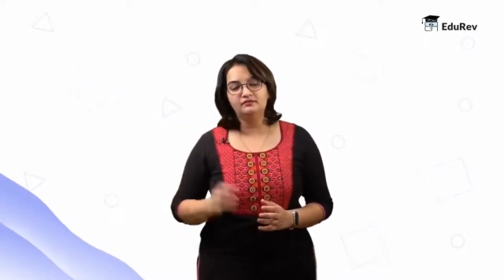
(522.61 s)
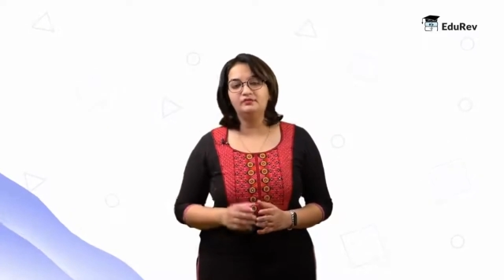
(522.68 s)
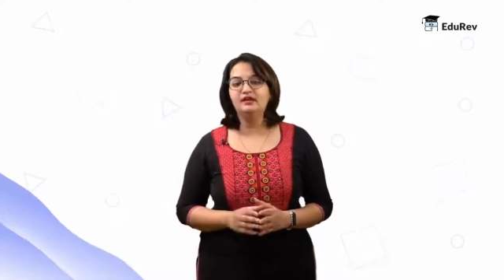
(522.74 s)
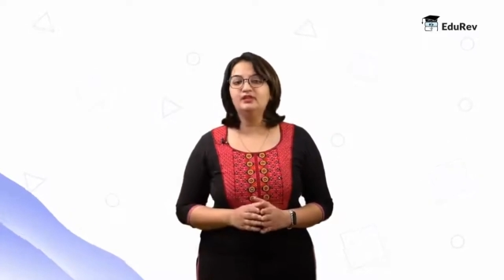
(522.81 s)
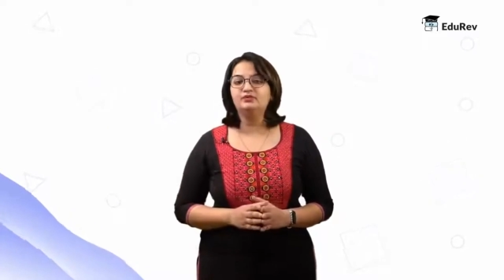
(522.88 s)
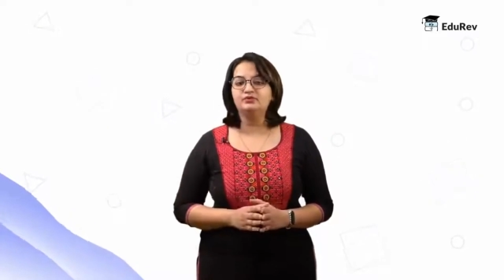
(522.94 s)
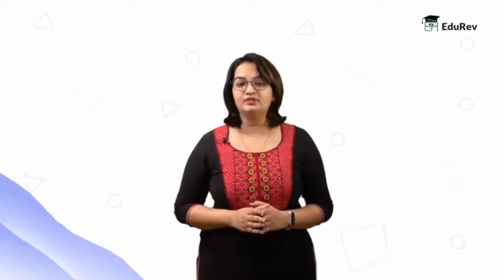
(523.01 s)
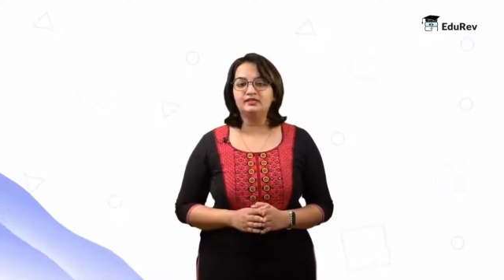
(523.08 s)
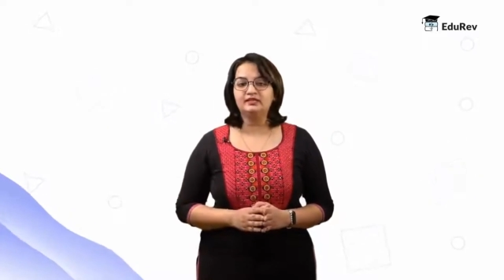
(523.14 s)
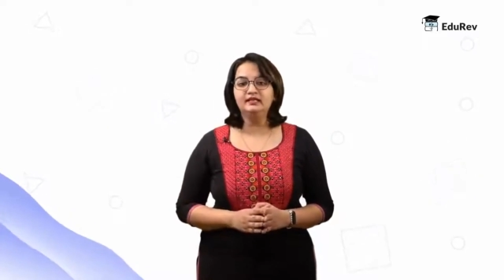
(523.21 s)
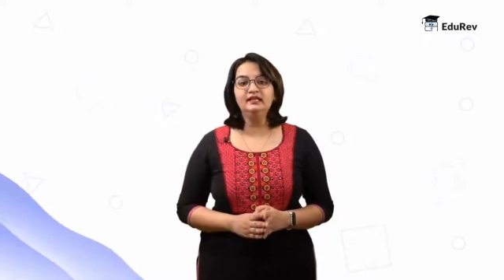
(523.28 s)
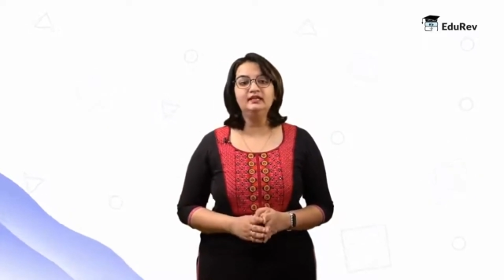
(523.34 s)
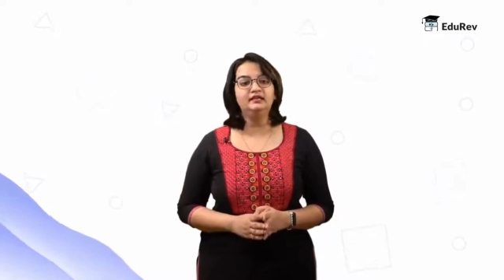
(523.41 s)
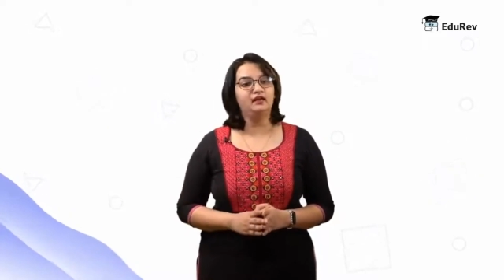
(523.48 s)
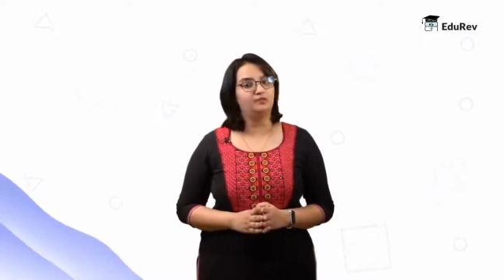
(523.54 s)
while using
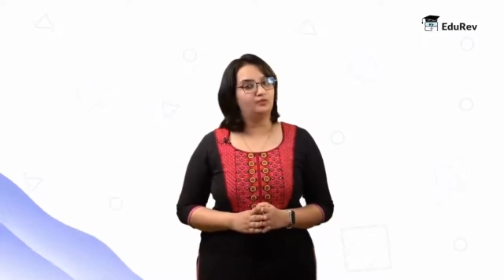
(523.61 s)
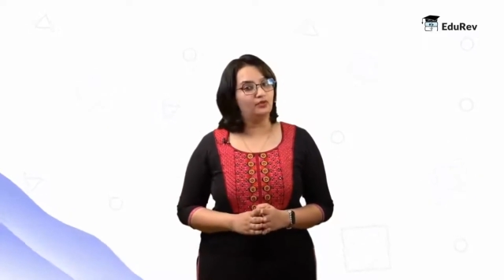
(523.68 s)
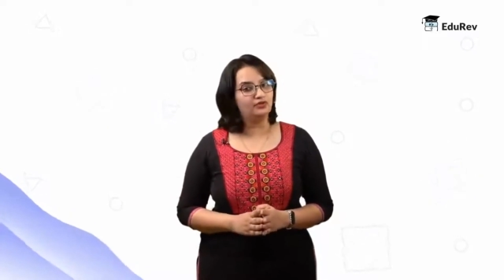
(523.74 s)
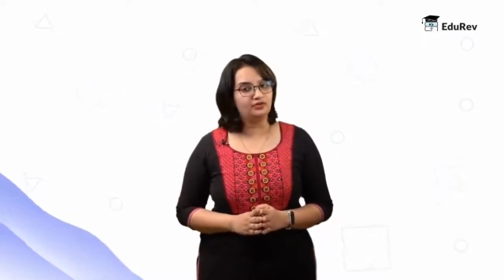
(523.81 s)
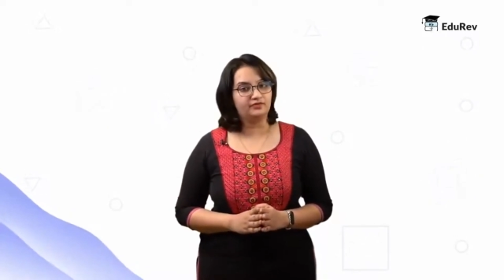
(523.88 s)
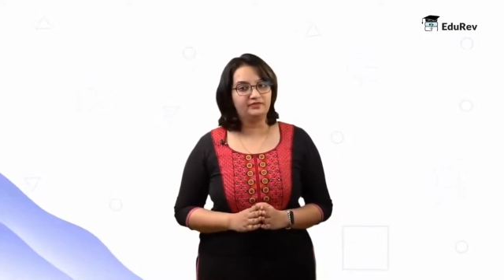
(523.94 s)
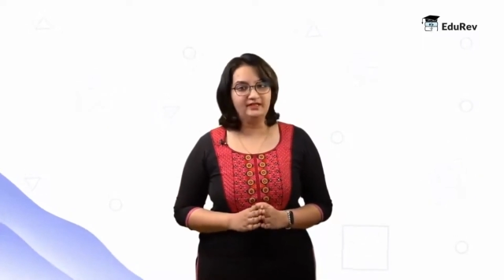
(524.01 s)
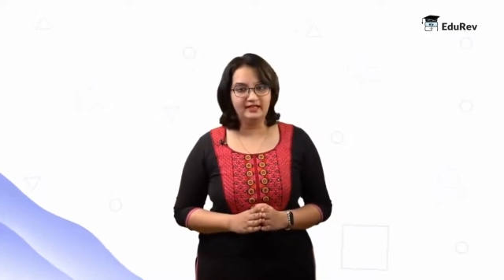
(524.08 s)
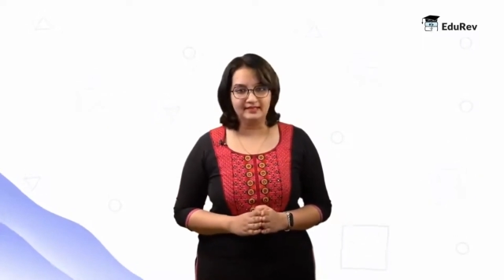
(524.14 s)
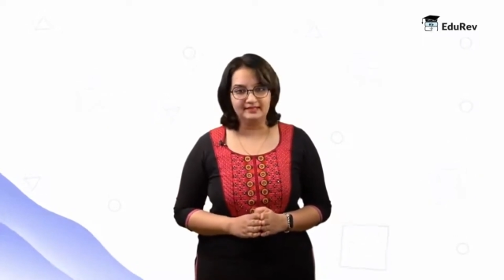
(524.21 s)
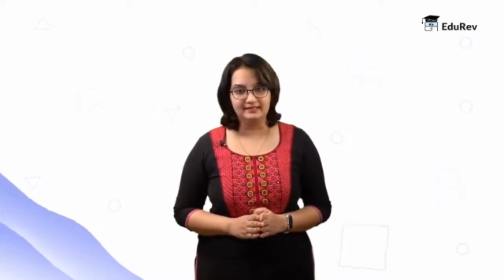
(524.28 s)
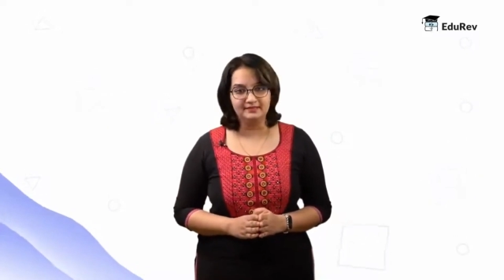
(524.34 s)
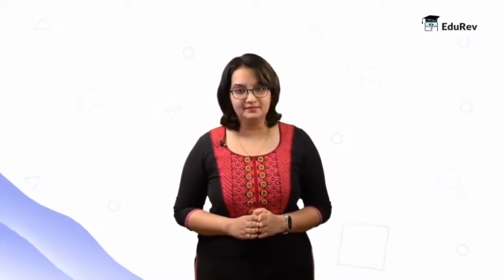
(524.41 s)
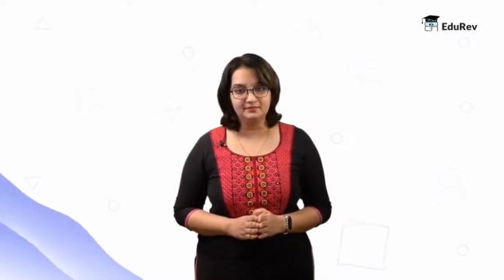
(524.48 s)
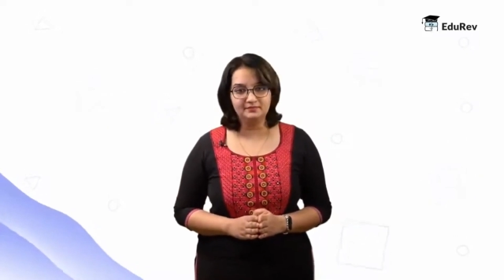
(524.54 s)
the apostrophe
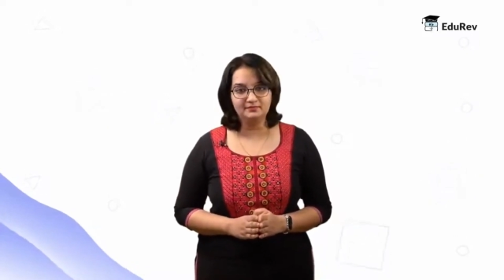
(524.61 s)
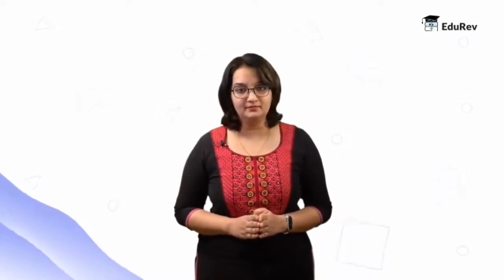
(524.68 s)
S.